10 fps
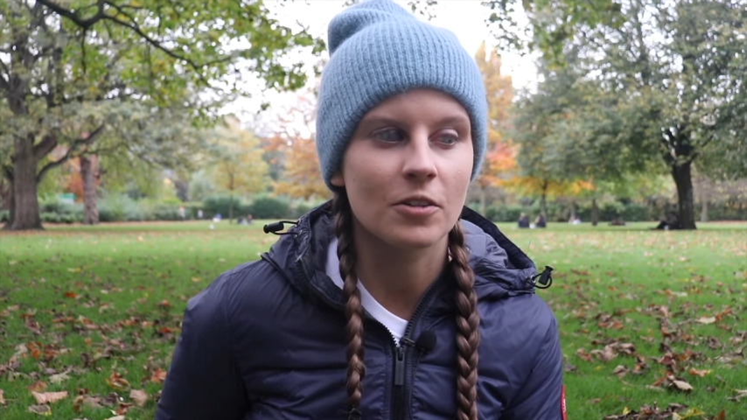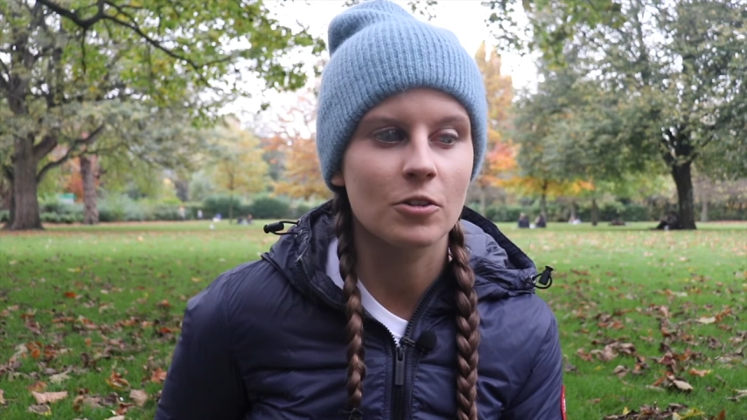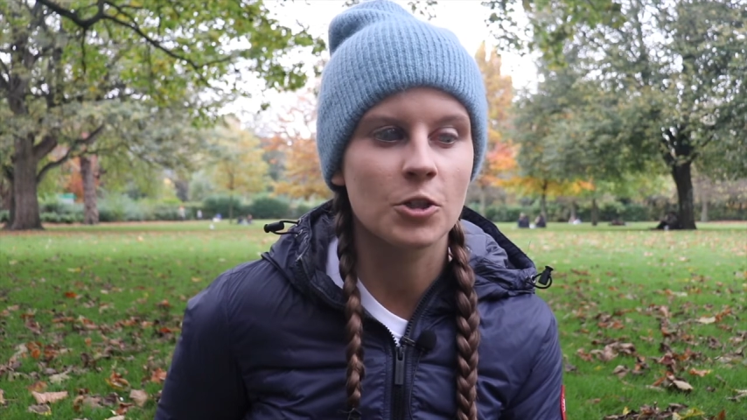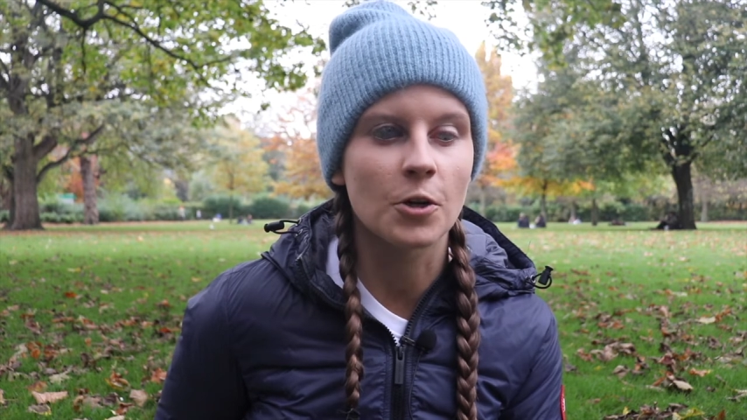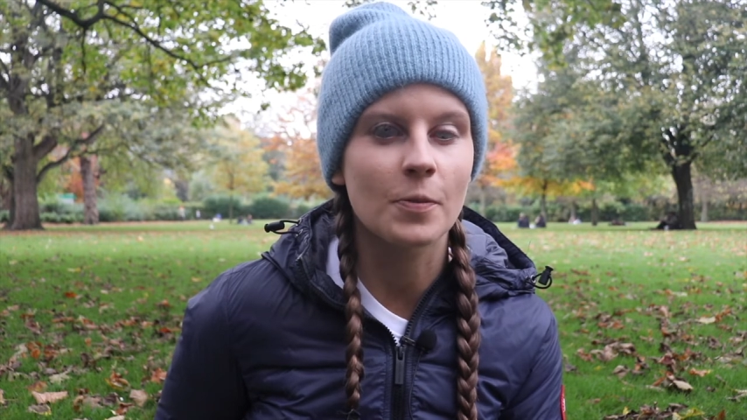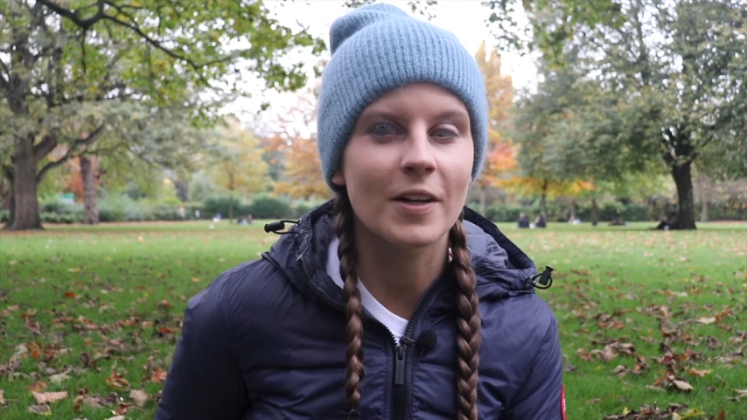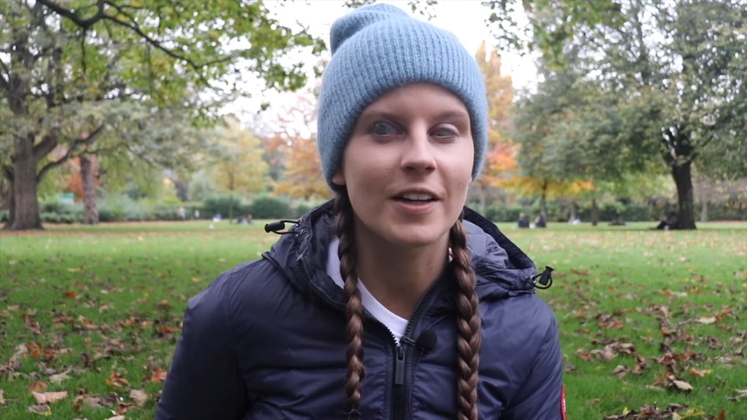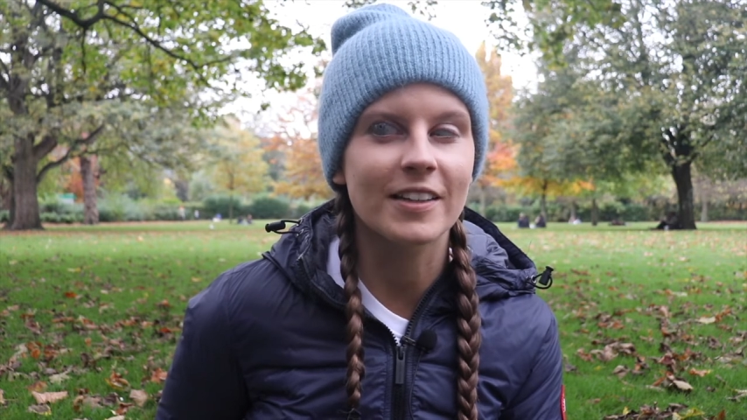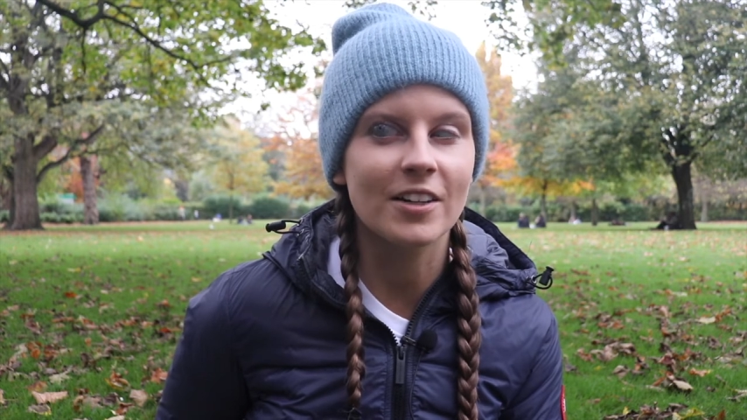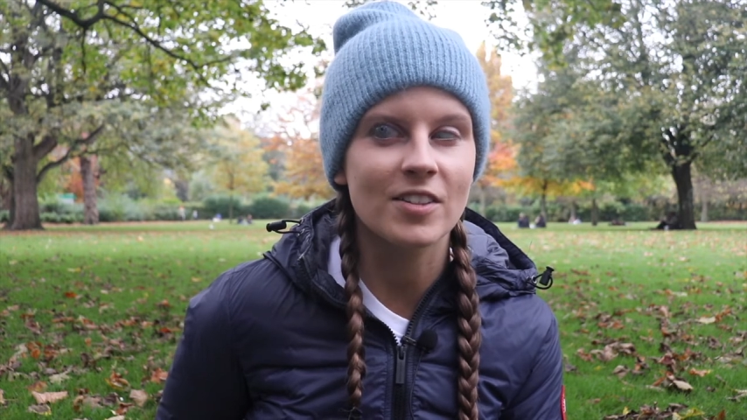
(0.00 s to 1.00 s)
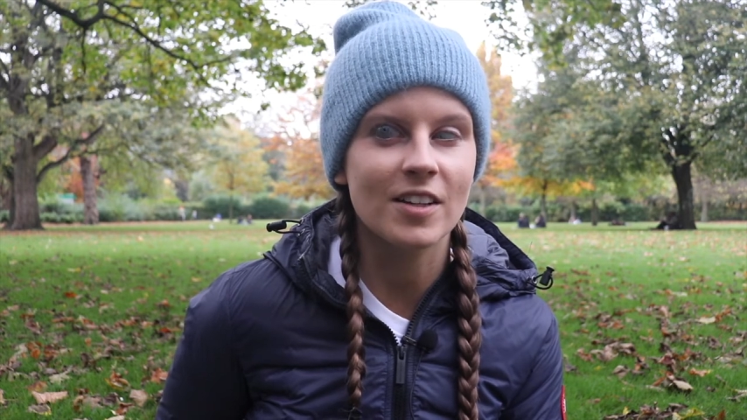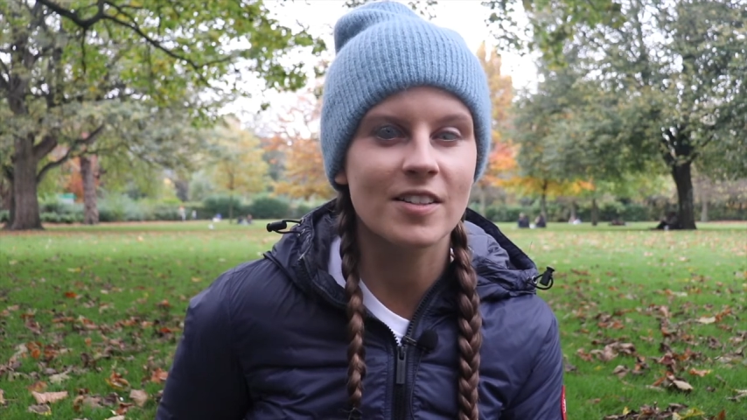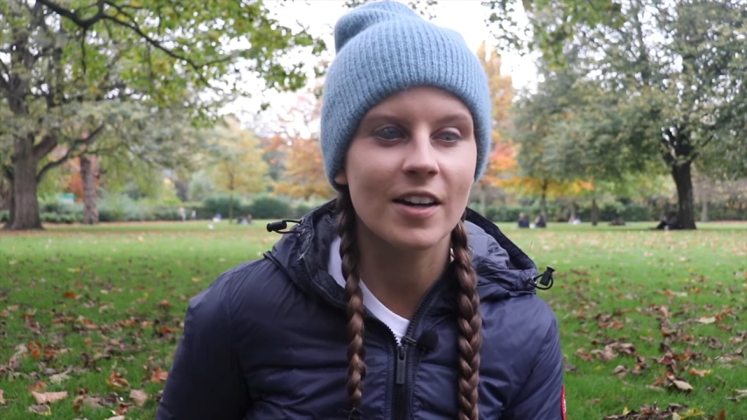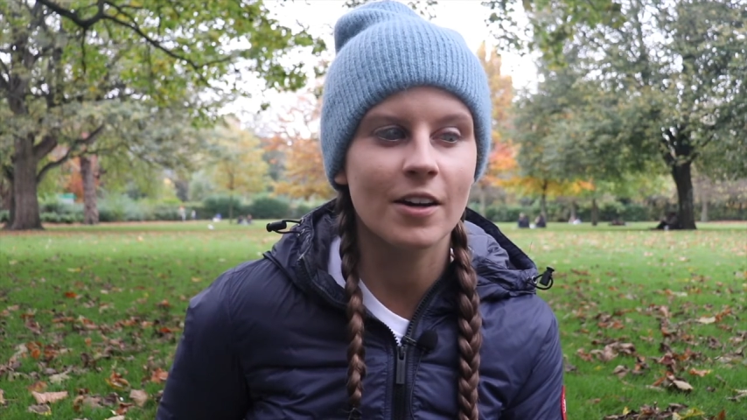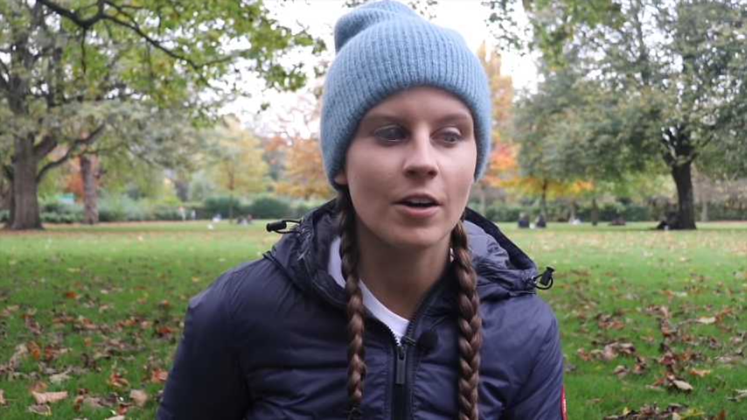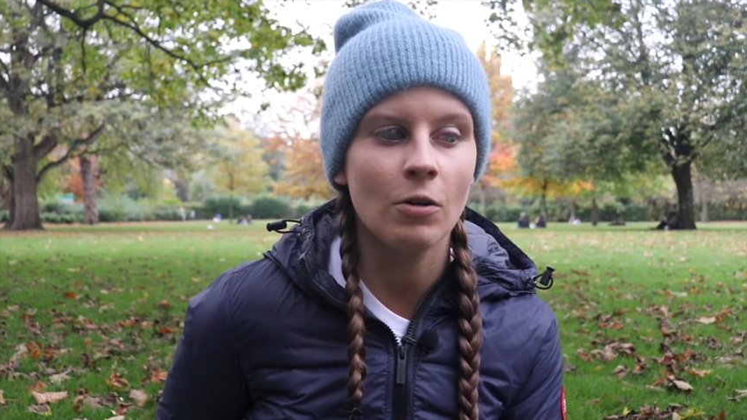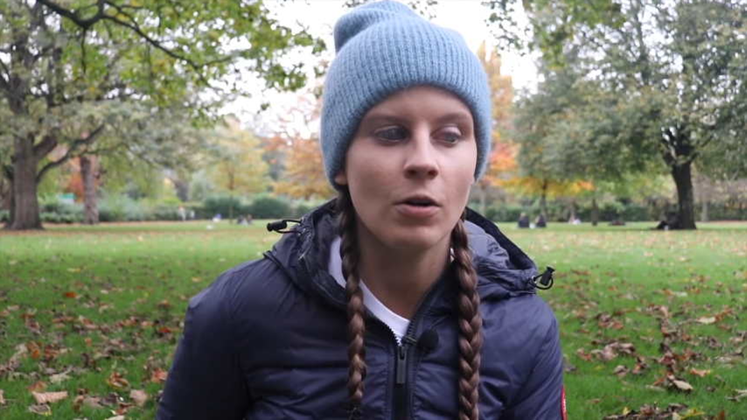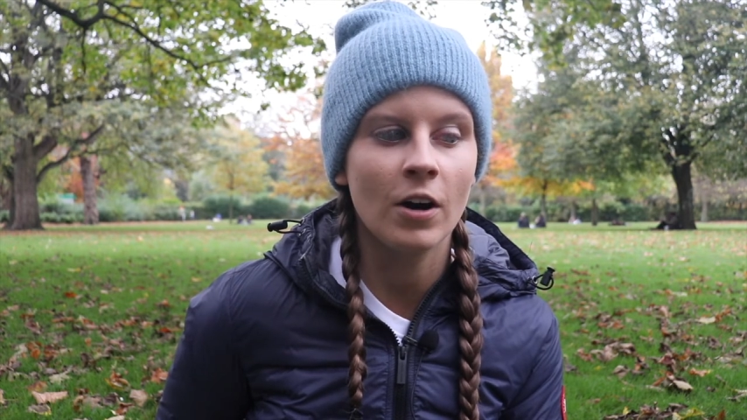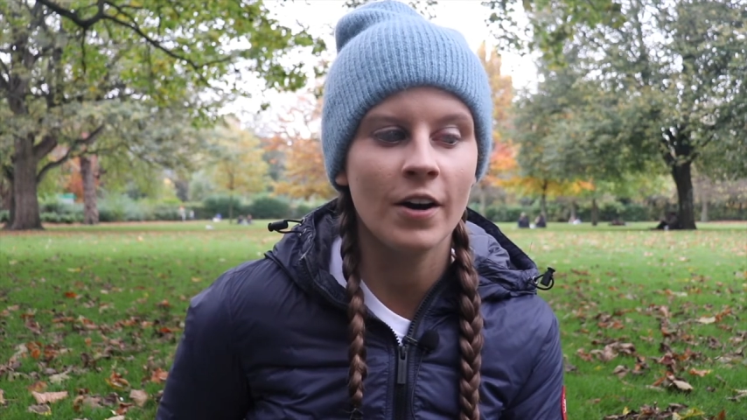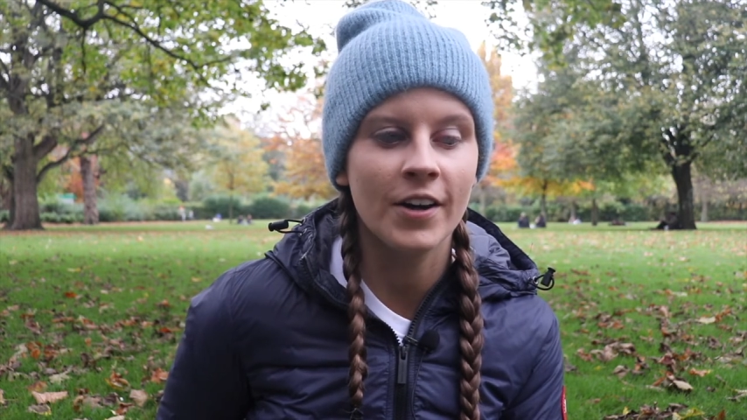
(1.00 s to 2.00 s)
Do you know what I mean? Like, that's like saying, oh,
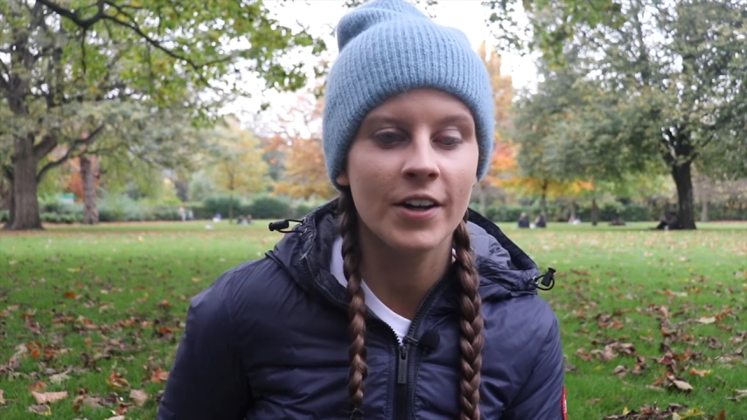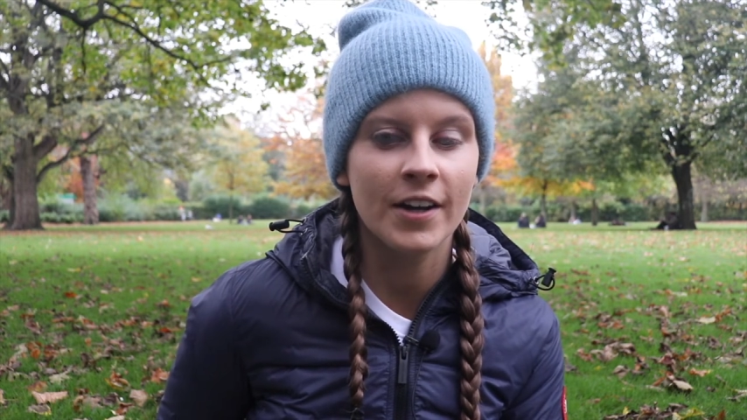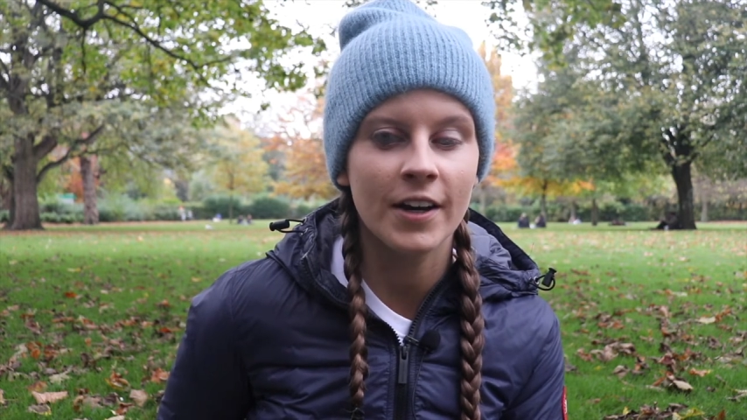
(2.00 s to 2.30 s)
hi,